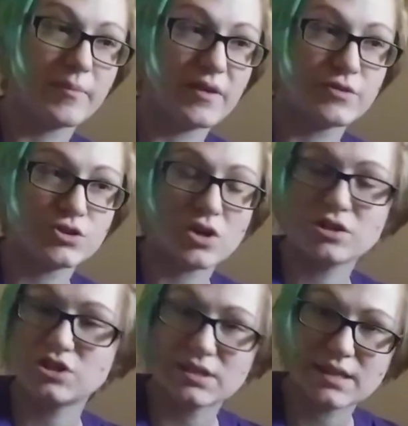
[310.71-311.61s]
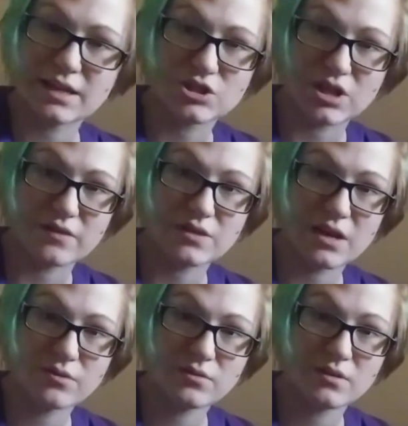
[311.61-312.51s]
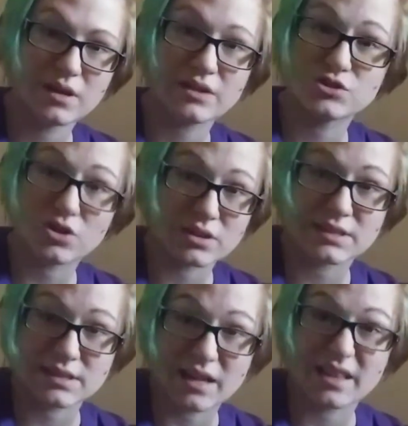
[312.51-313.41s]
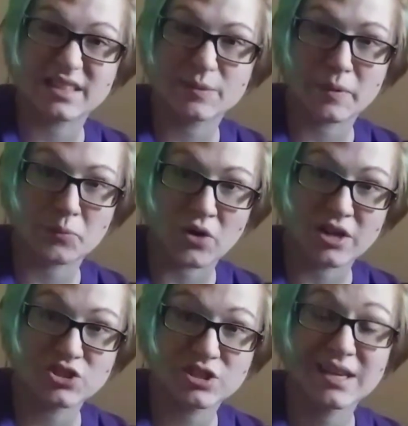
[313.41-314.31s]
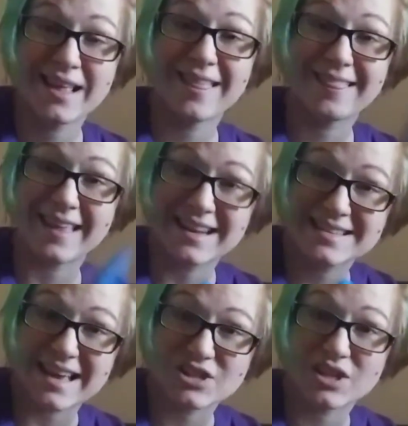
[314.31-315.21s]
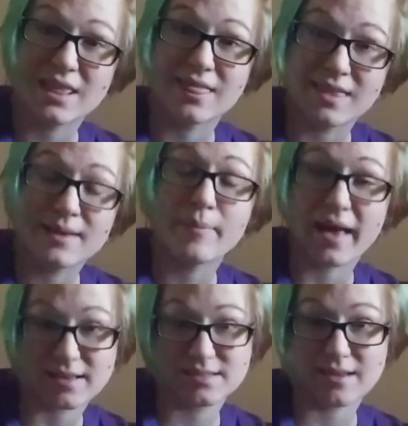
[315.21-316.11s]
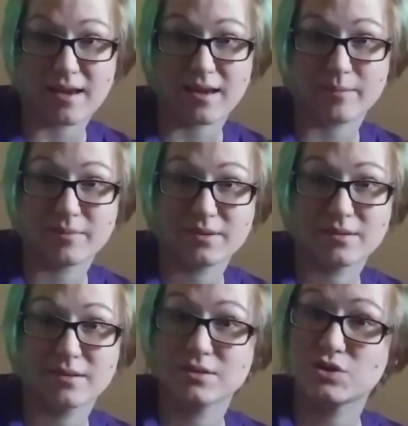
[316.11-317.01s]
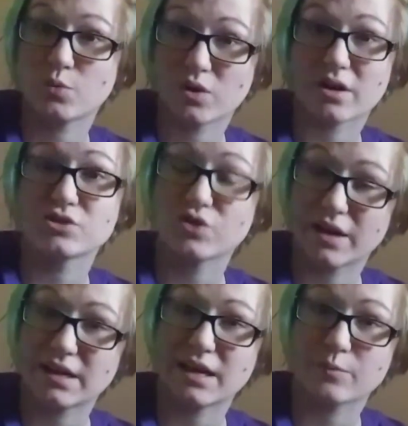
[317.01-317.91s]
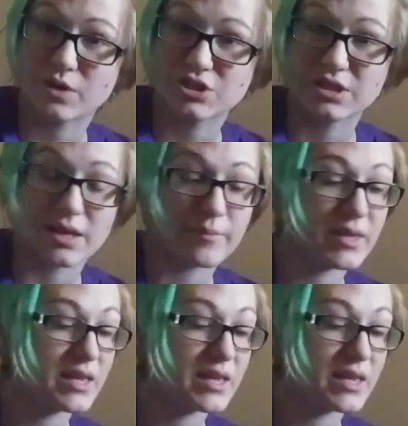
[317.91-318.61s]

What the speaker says: If your dog just got a shave down and your dog does not like to be brushed, that is actually the best time to work on training and brushing them.